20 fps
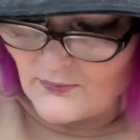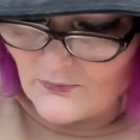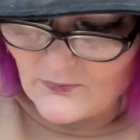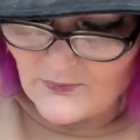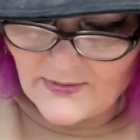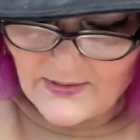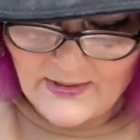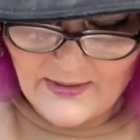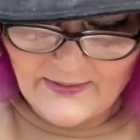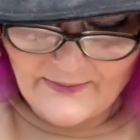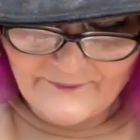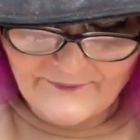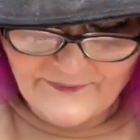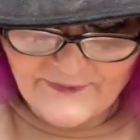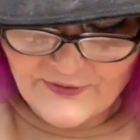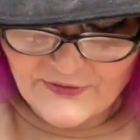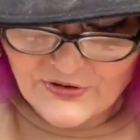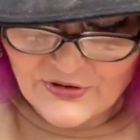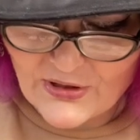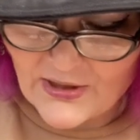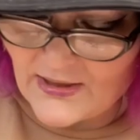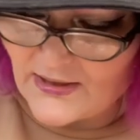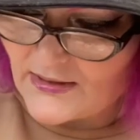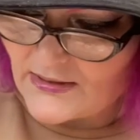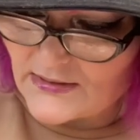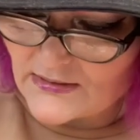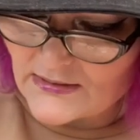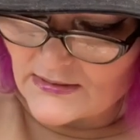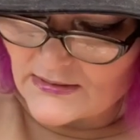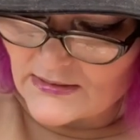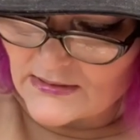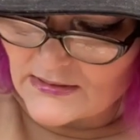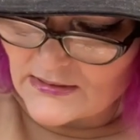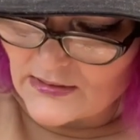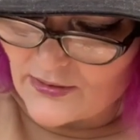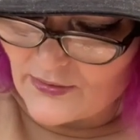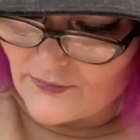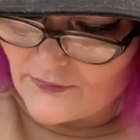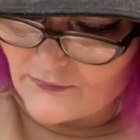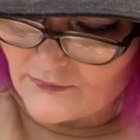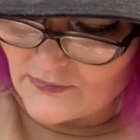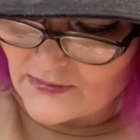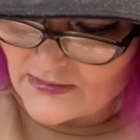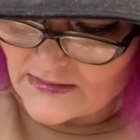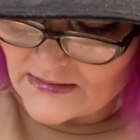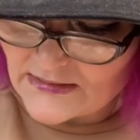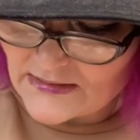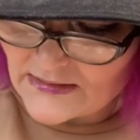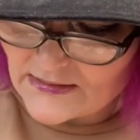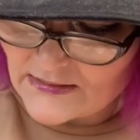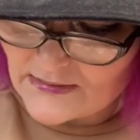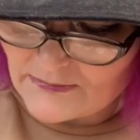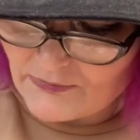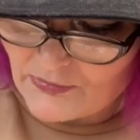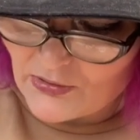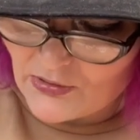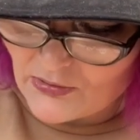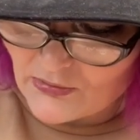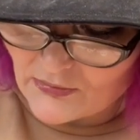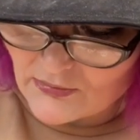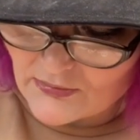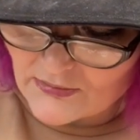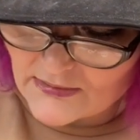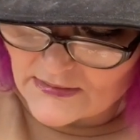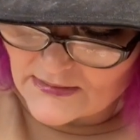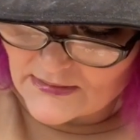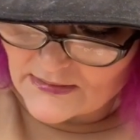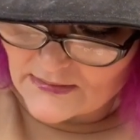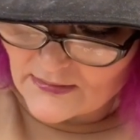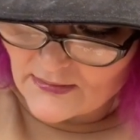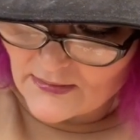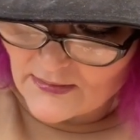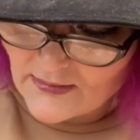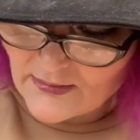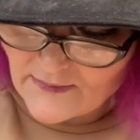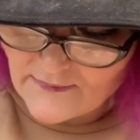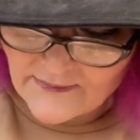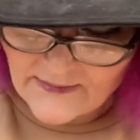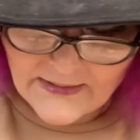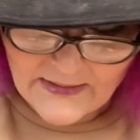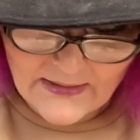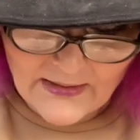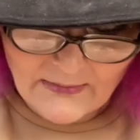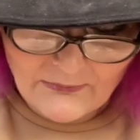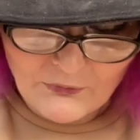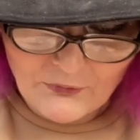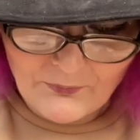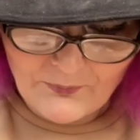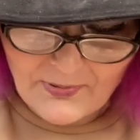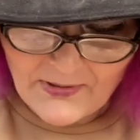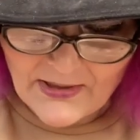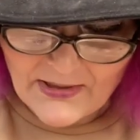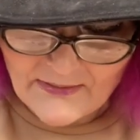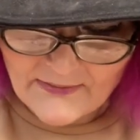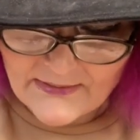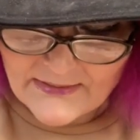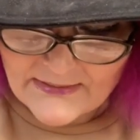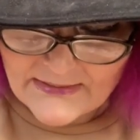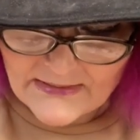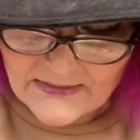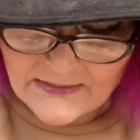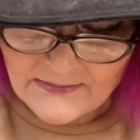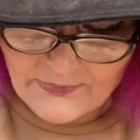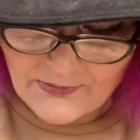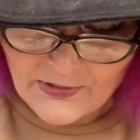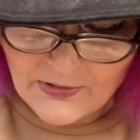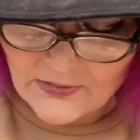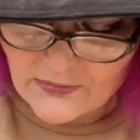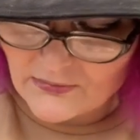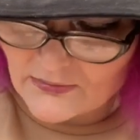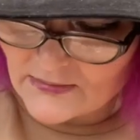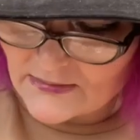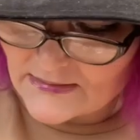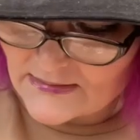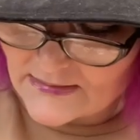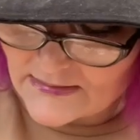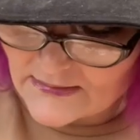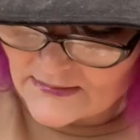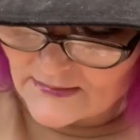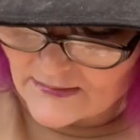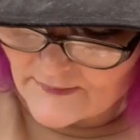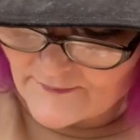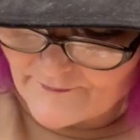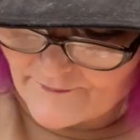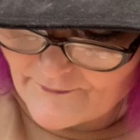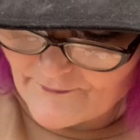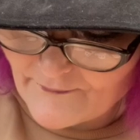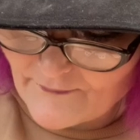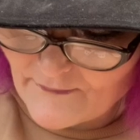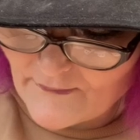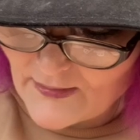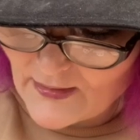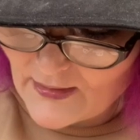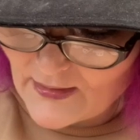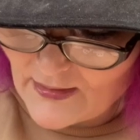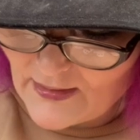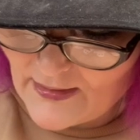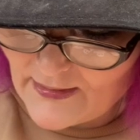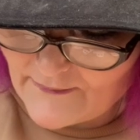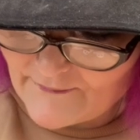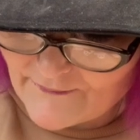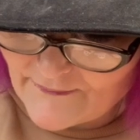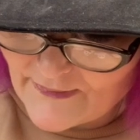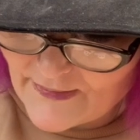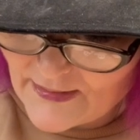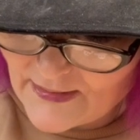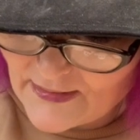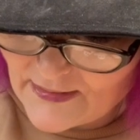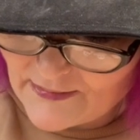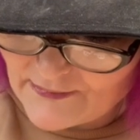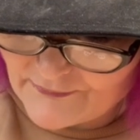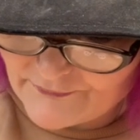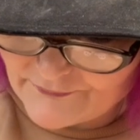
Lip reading: We have the jade stone that's in the box, the enamel pin that's in the box, and the,